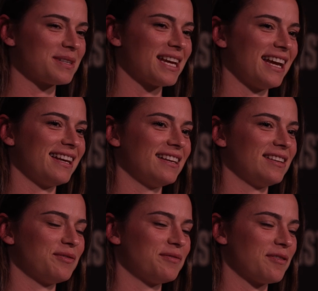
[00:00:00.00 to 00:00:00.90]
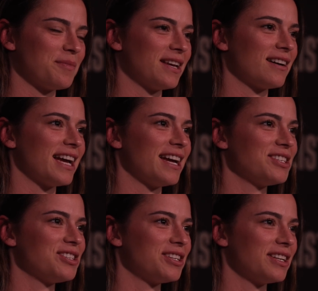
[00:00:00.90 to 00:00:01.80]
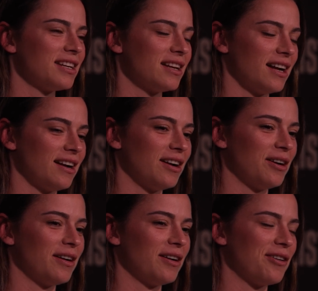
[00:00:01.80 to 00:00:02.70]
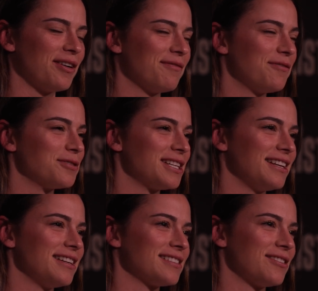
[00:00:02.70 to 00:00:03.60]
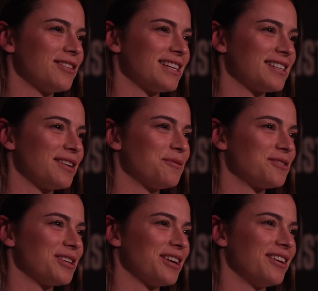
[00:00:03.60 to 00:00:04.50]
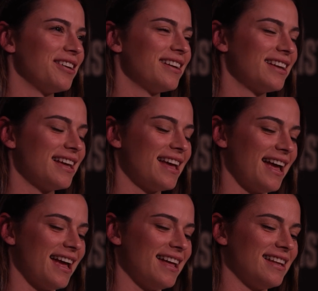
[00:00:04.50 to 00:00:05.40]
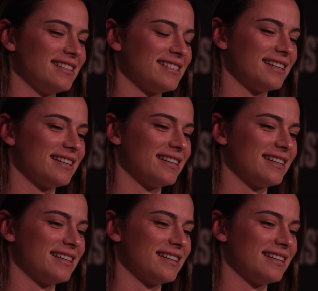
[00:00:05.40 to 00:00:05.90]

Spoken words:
to Katie from a young age. Around 14 years old, I started watching her, and